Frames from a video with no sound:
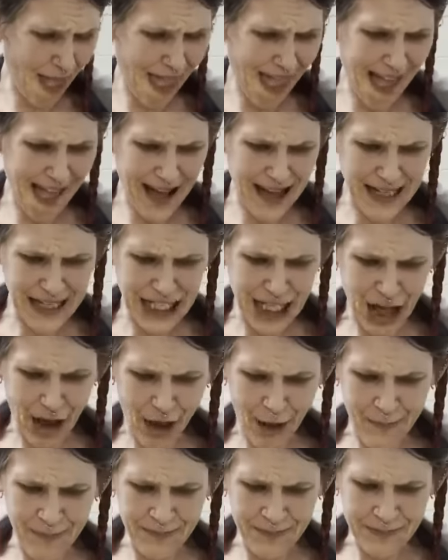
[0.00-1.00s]
And
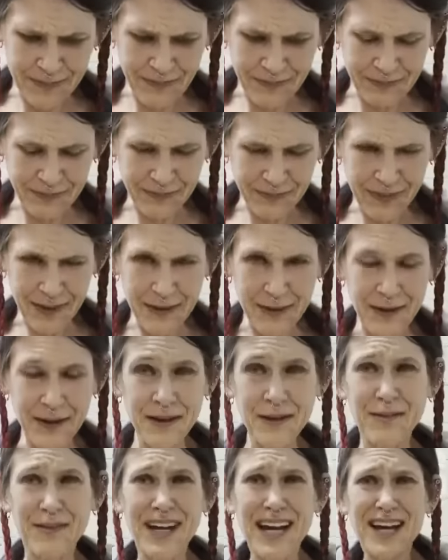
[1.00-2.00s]
uh,
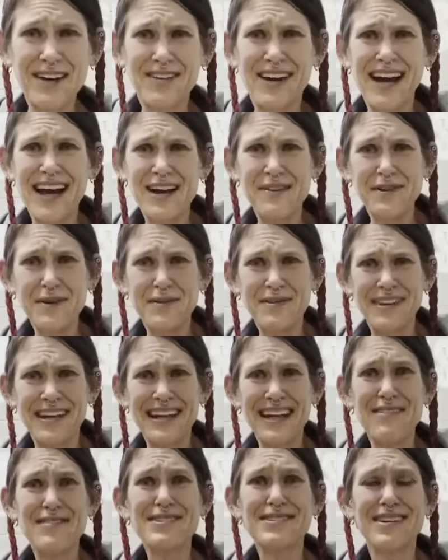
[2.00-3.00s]
whatever, I had fun with
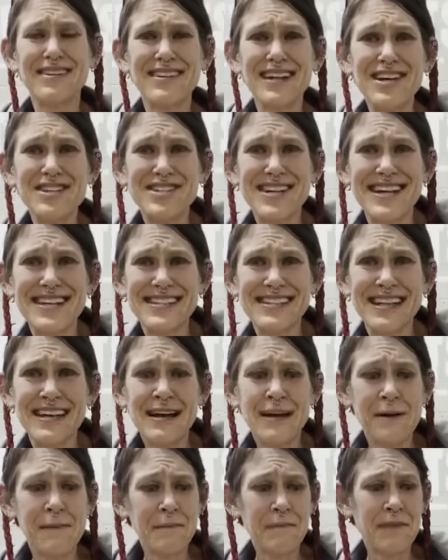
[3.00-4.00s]
it. It was delicious.
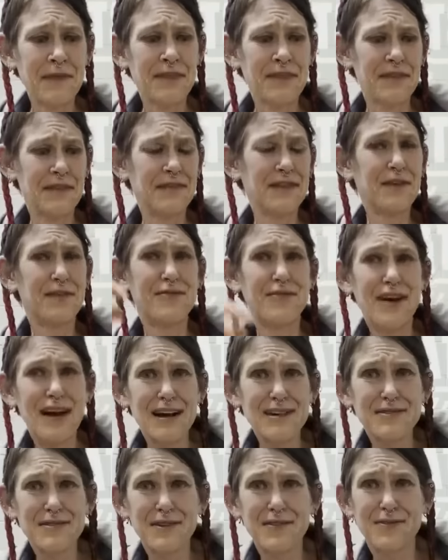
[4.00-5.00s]
The
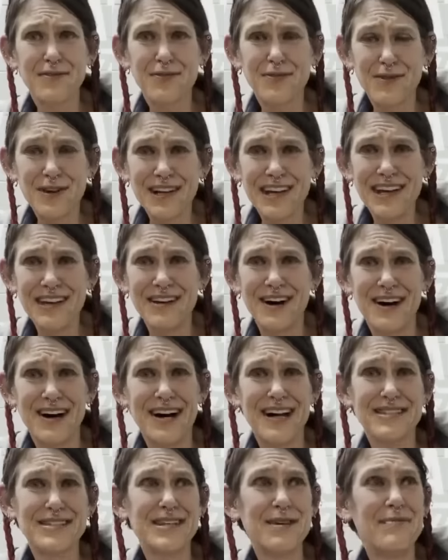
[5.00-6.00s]
fries are freaking
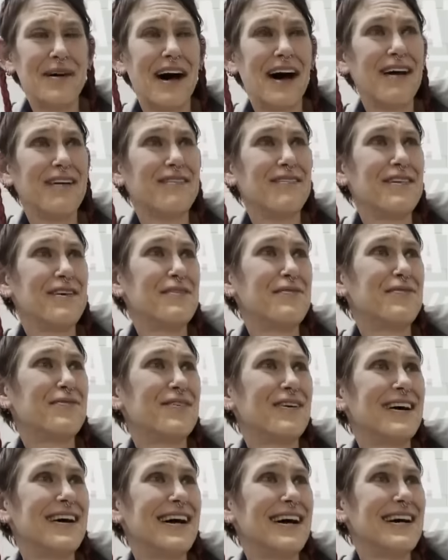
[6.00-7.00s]
awesome. I love
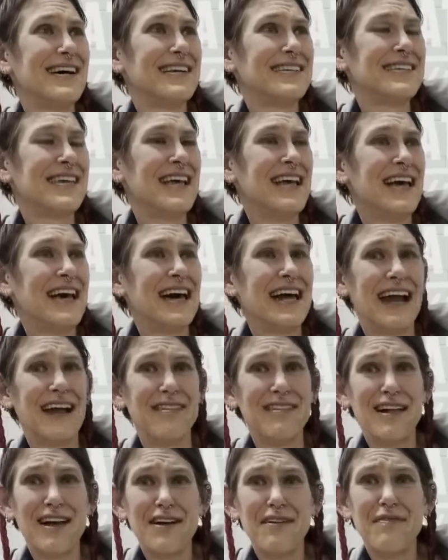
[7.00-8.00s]
fries.
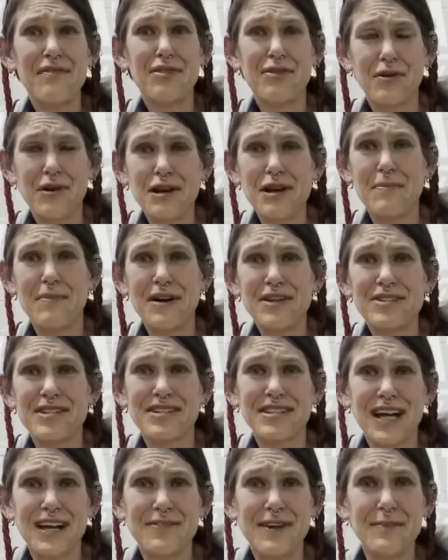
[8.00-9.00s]
I love throwing a bunch
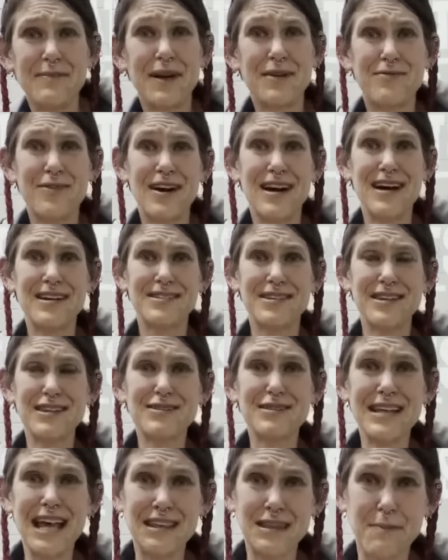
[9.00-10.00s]
of stuff on my fries. So
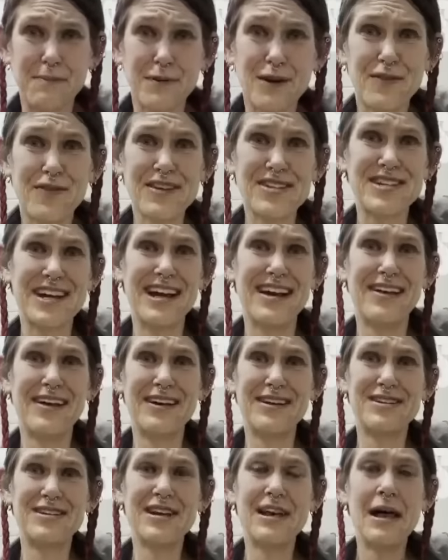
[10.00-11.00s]
this is like the perfect
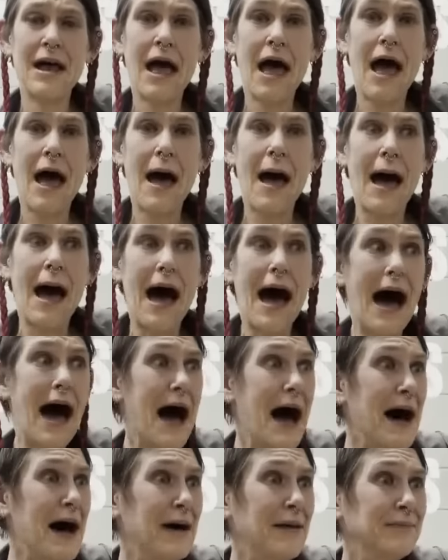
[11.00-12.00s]
challenge.
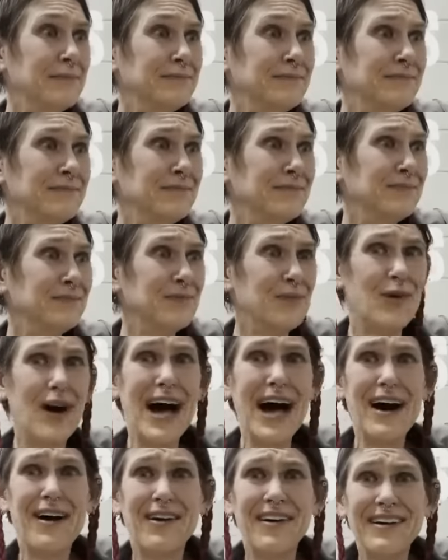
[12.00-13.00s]
Um,
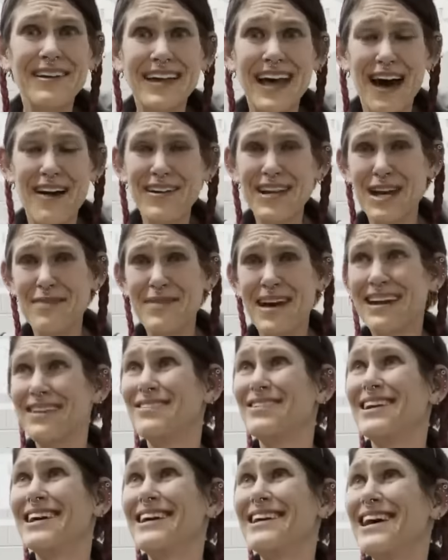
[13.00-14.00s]
wow, I would come
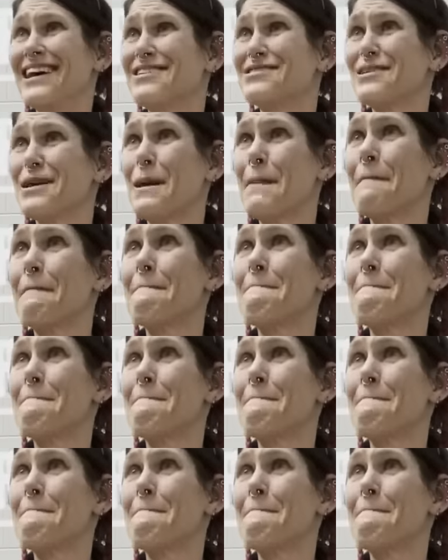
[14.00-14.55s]
back and do it again, actually.